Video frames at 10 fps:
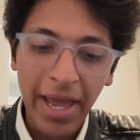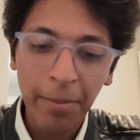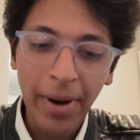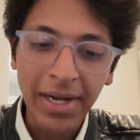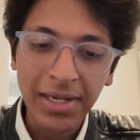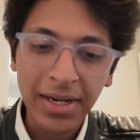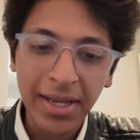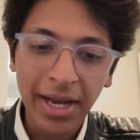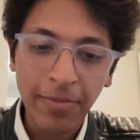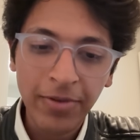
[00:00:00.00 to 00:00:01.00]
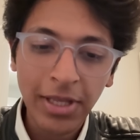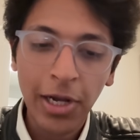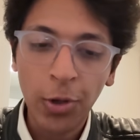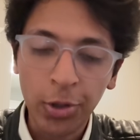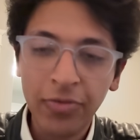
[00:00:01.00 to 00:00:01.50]
I am partnering up with a
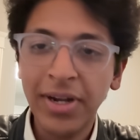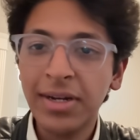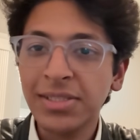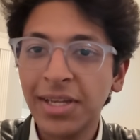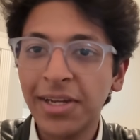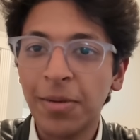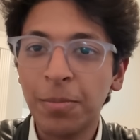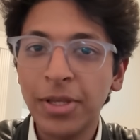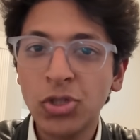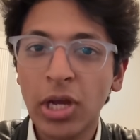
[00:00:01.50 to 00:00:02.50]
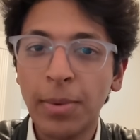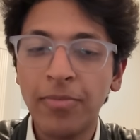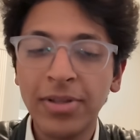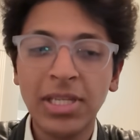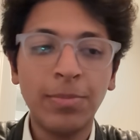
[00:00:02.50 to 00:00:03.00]
lot of interesting companies to come
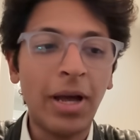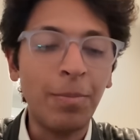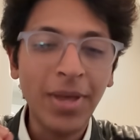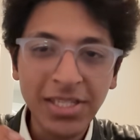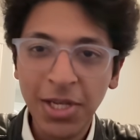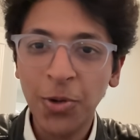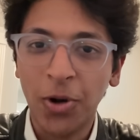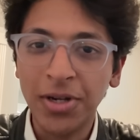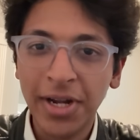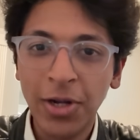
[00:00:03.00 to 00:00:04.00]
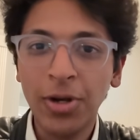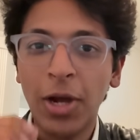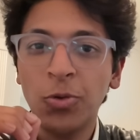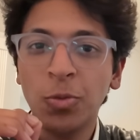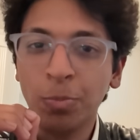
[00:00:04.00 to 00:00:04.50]
up with some amazing content on
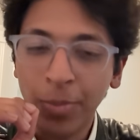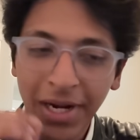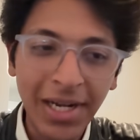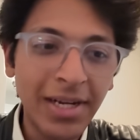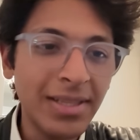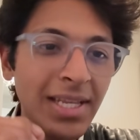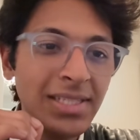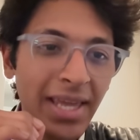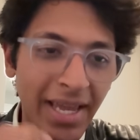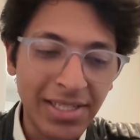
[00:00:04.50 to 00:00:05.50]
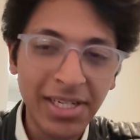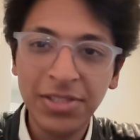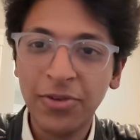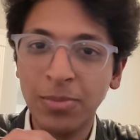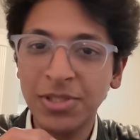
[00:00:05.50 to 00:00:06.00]
how to build these
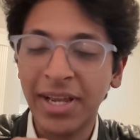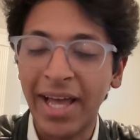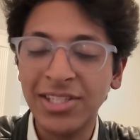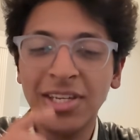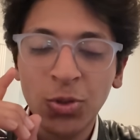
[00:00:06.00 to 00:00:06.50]
agents from scratch.